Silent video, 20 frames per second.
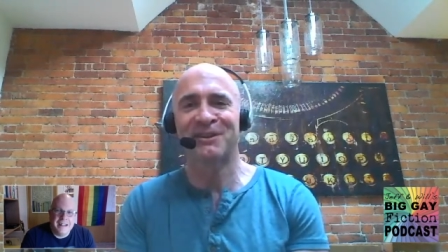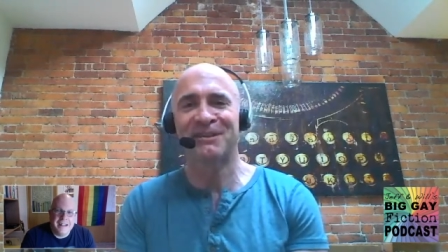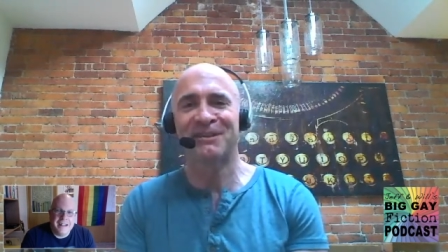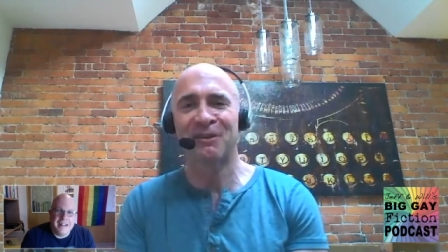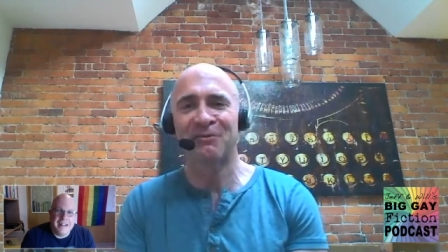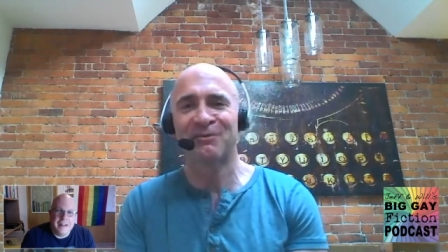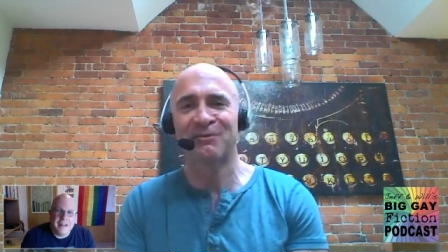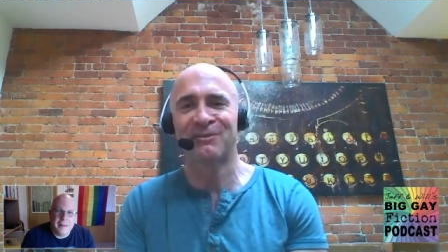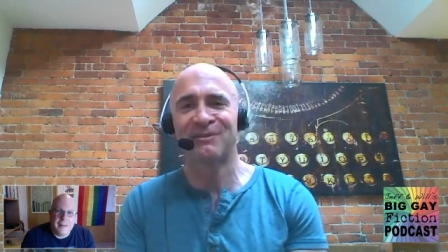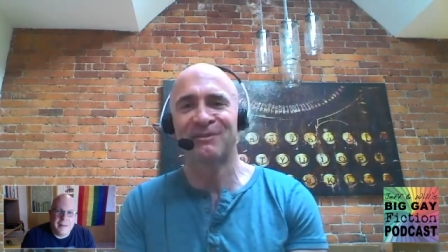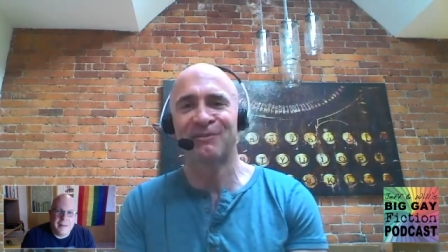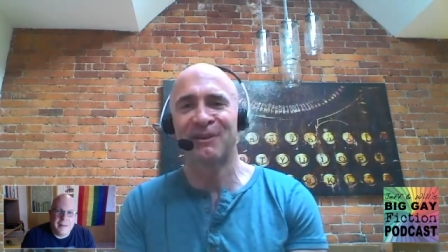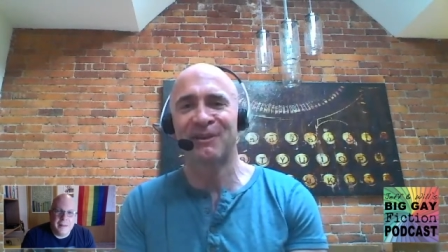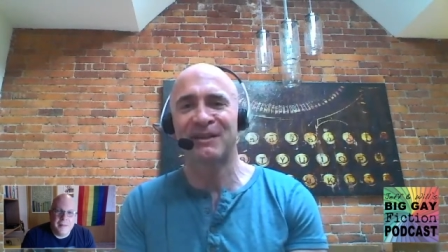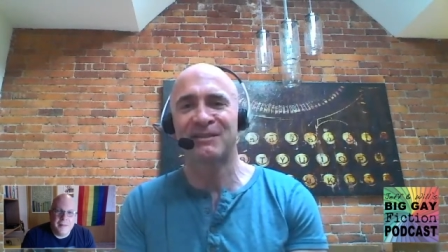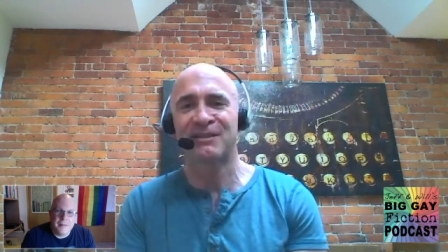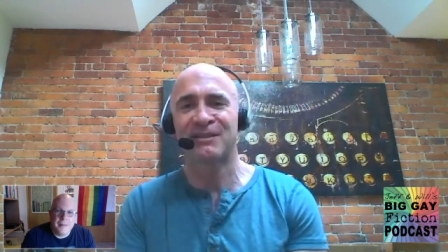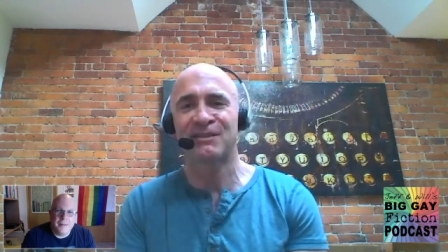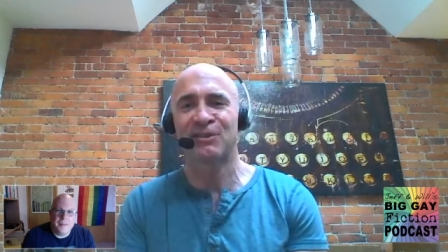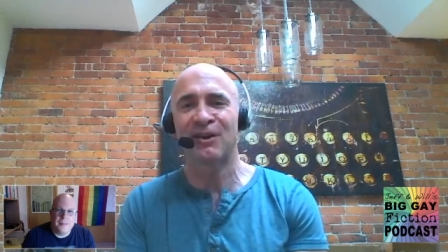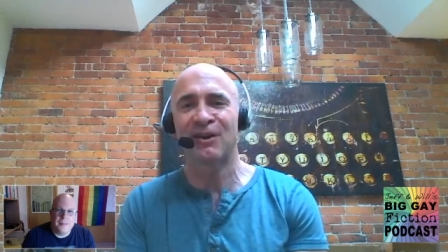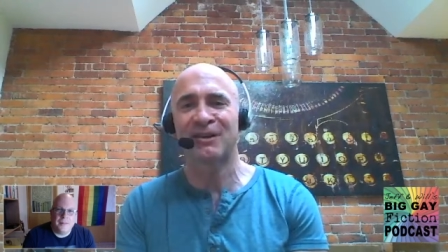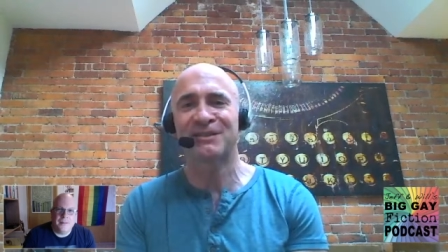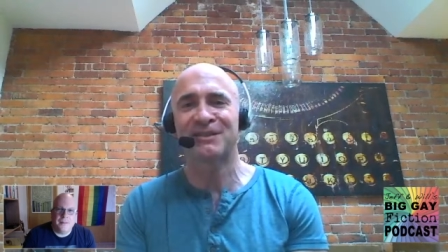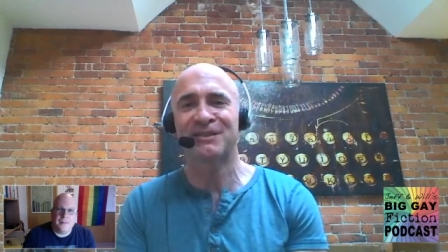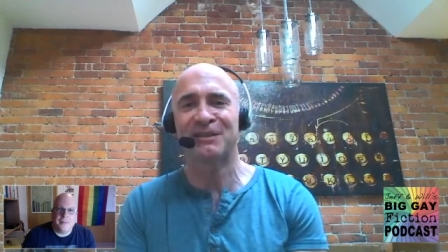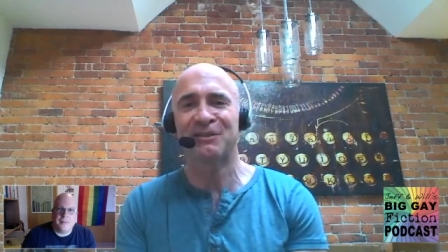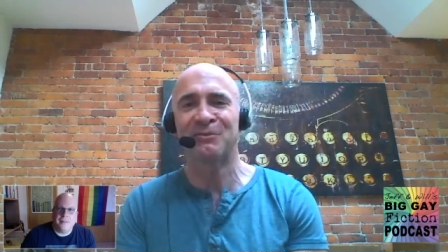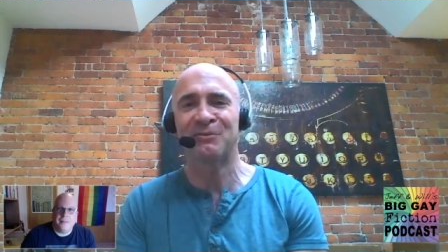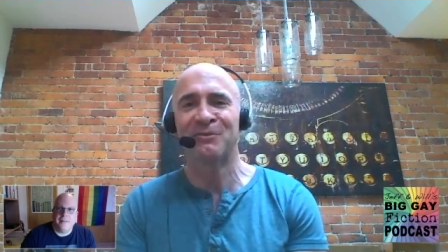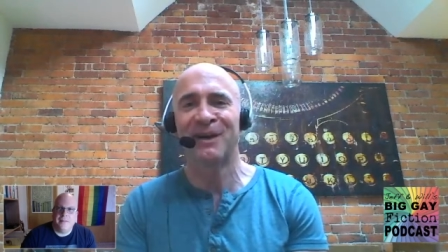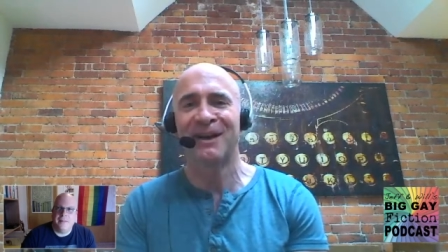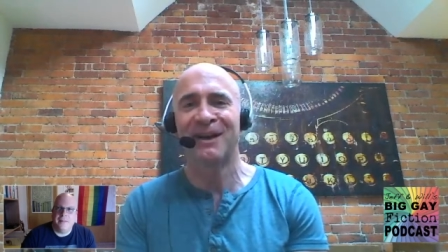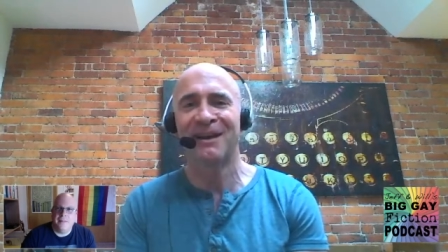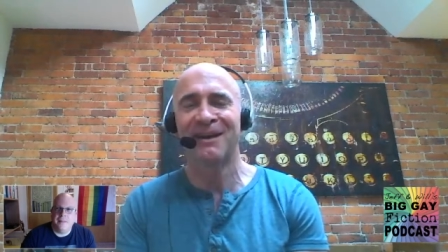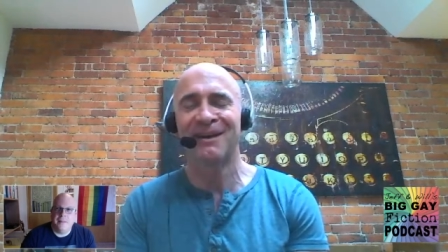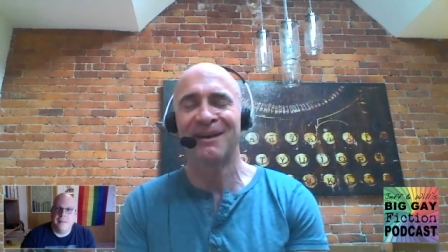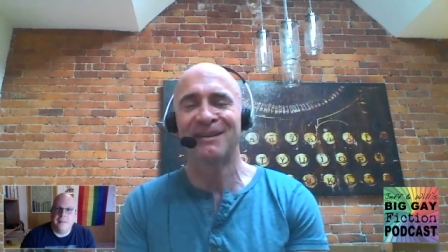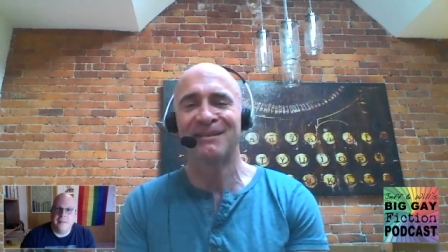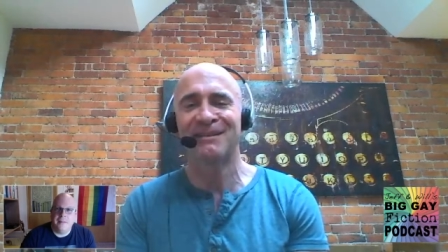So great to talk to you,
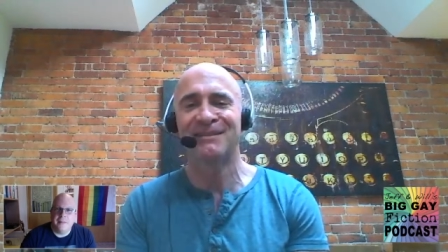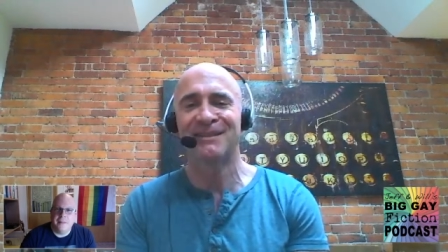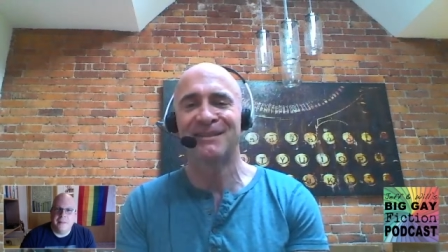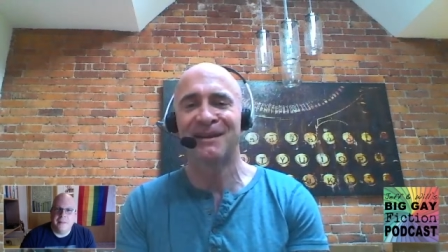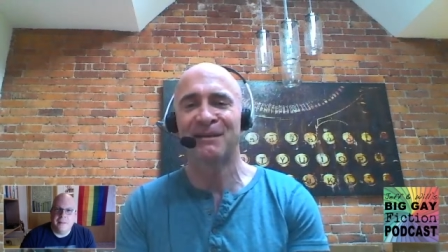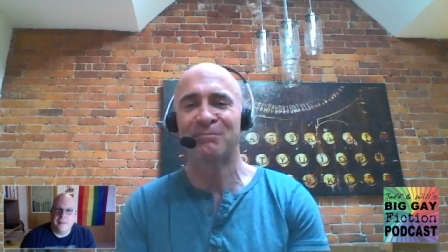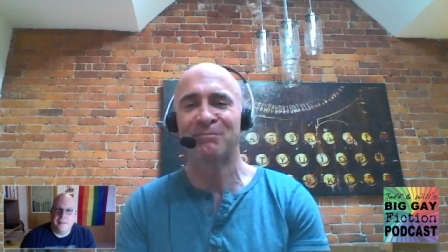and